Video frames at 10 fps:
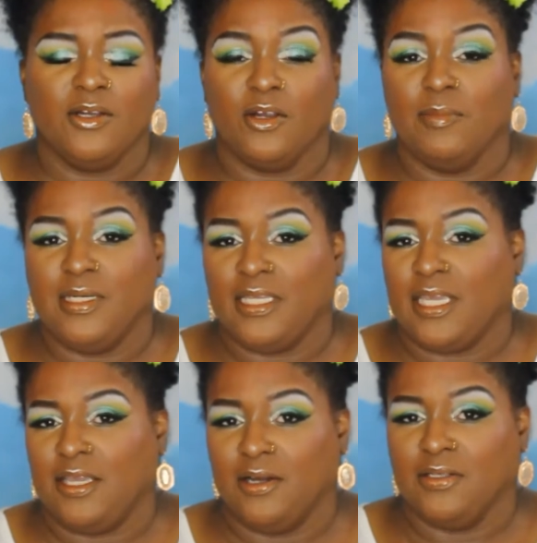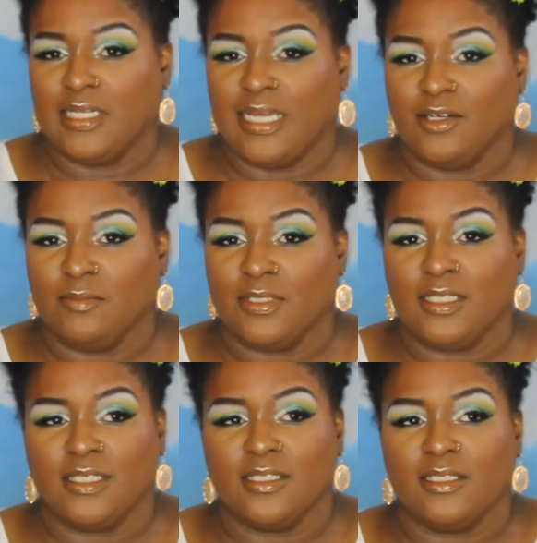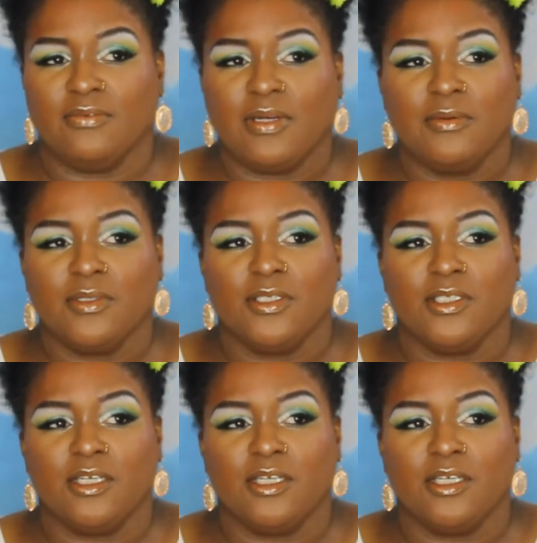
Urban Decay All Nighter because if I were to